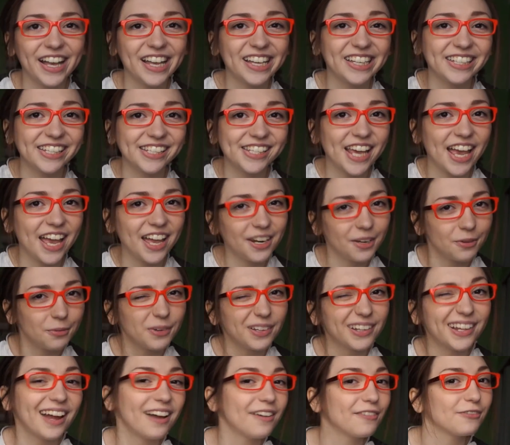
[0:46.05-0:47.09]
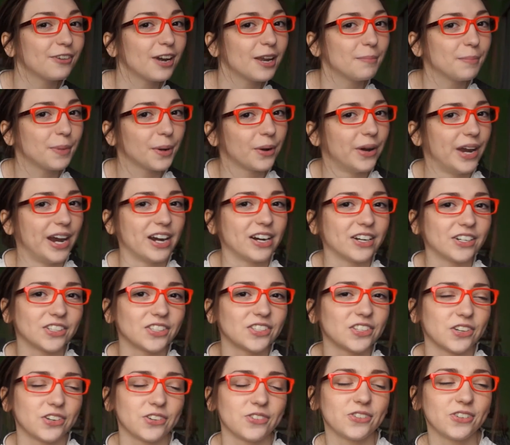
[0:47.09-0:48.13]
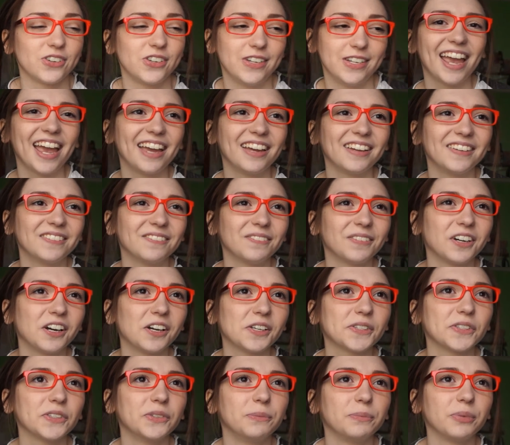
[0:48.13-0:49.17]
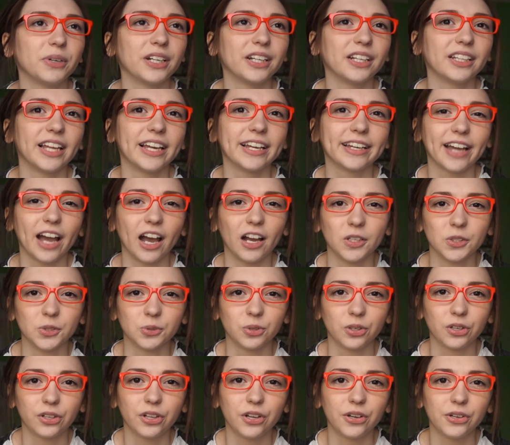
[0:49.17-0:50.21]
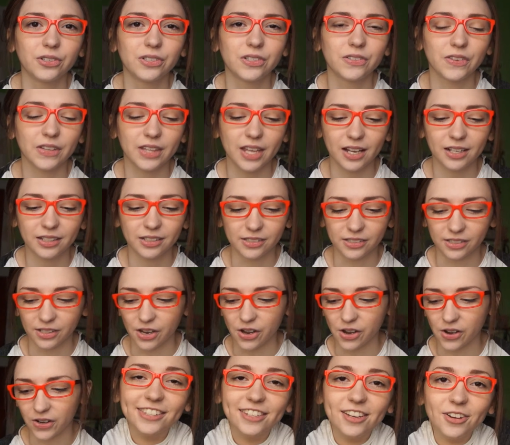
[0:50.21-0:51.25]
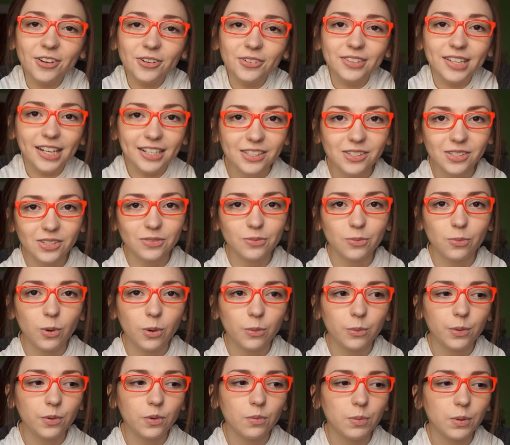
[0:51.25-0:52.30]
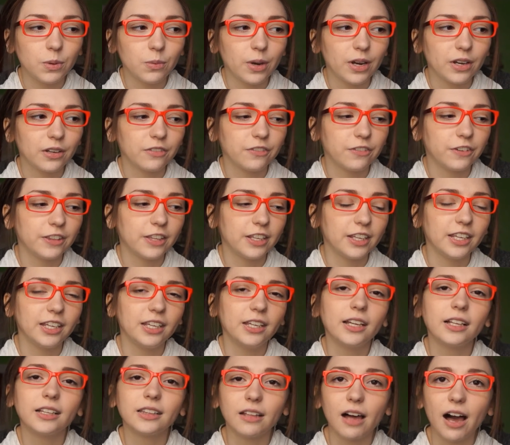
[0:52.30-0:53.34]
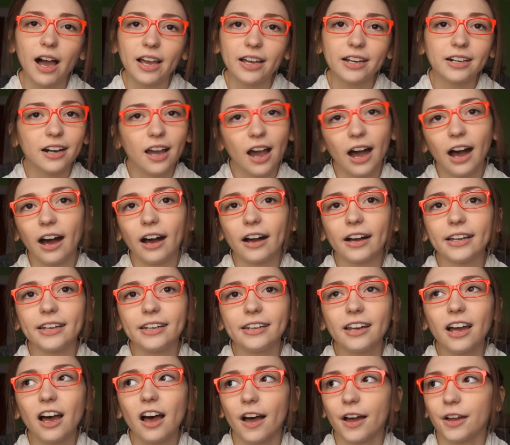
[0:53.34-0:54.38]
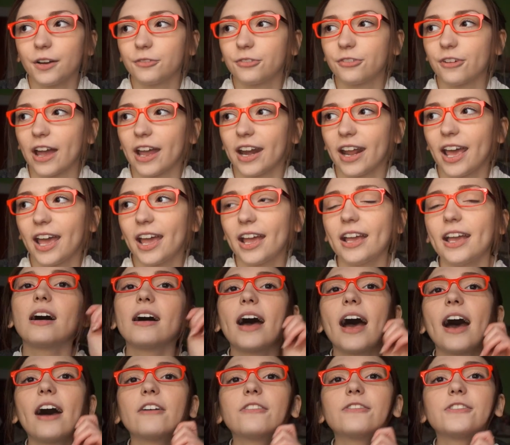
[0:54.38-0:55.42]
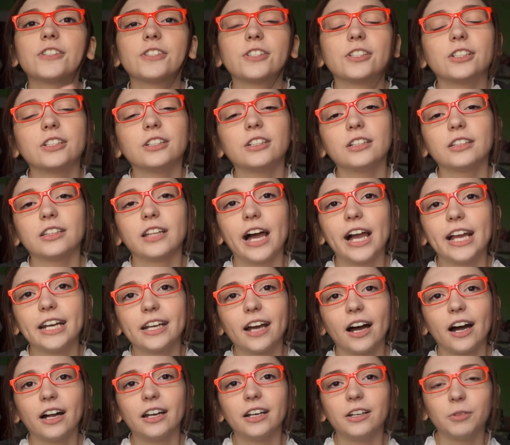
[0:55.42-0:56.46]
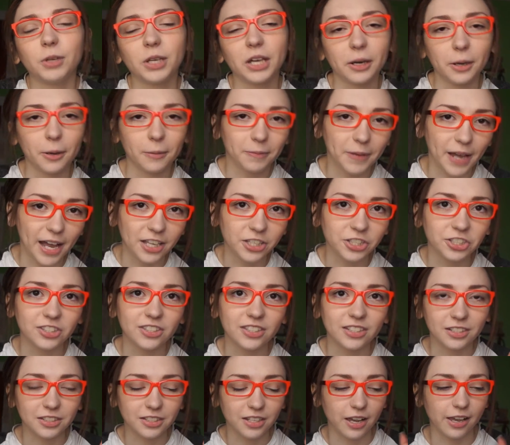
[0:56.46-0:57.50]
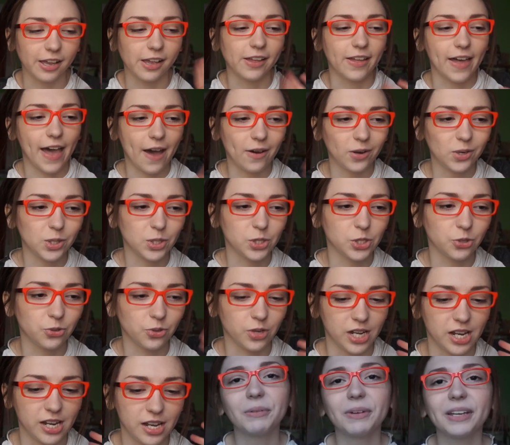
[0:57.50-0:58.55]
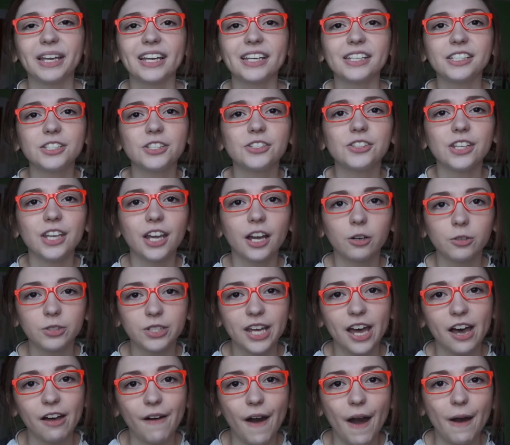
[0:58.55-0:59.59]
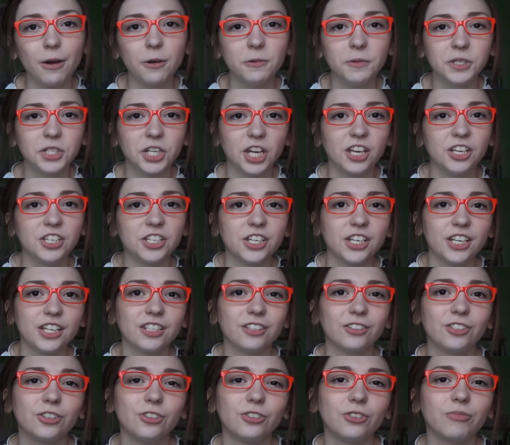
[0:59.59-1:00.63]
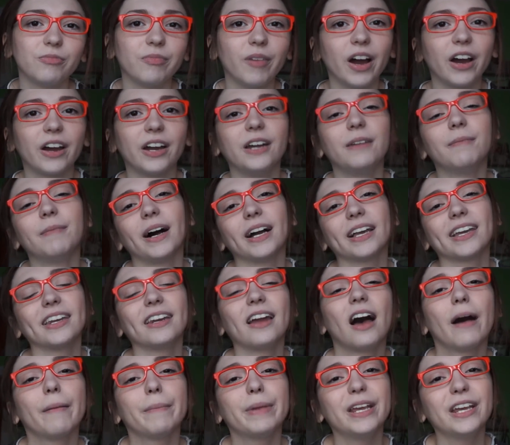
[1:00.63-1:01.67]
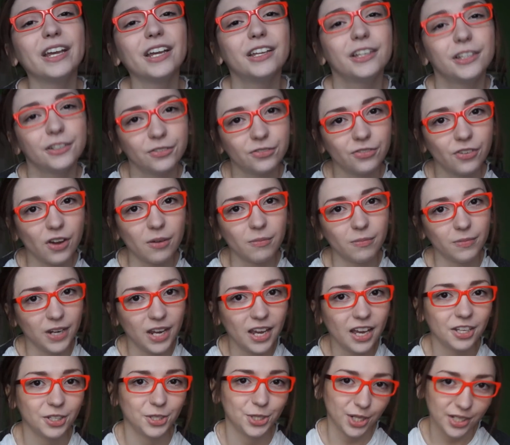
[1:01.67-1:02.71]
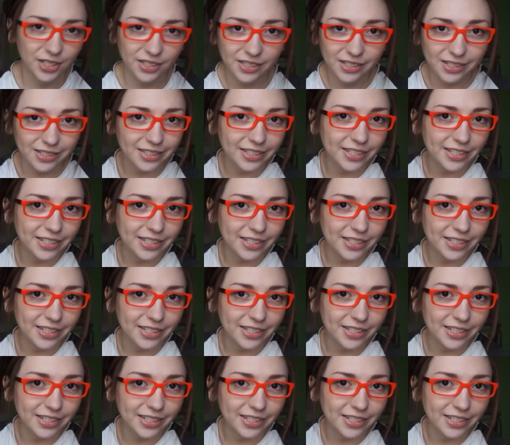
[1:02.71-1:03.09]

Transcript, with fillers: and Hannah will have rainbow hair, so, and we're also in pretty like casual clothes for that, so so that's what we'll be wearing for the Line Con on Friday. After Line Con and we get our badges and it's all howdy doody, we get into the hotel, I will be changing into Mari Makinami from Neon Genesis